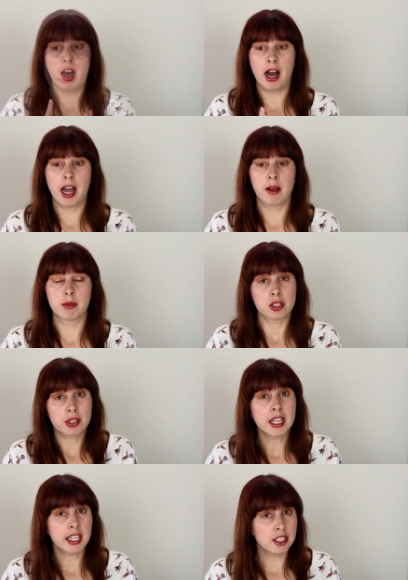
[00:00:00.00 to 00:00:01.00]
I was
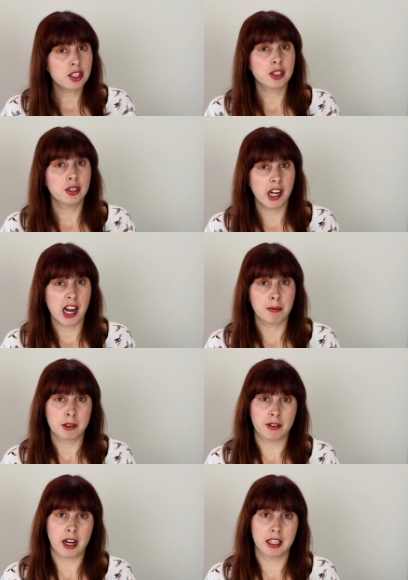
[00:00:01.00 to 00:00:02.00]
looking into new
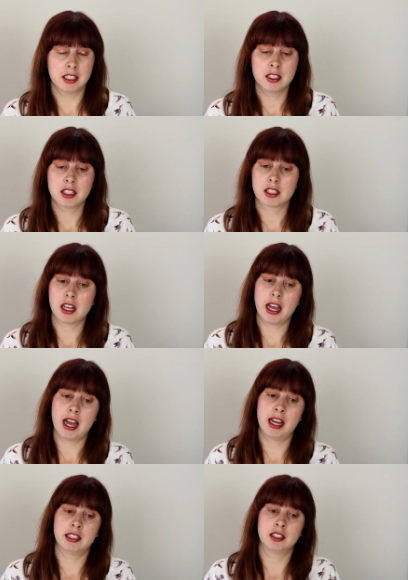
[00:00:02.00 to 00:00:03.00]
amplifiers,
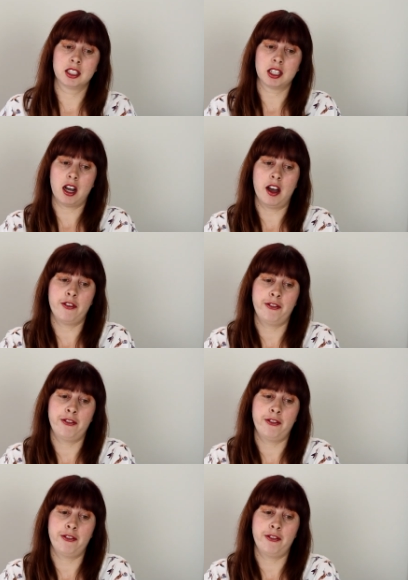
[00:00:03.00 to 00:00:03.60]
and I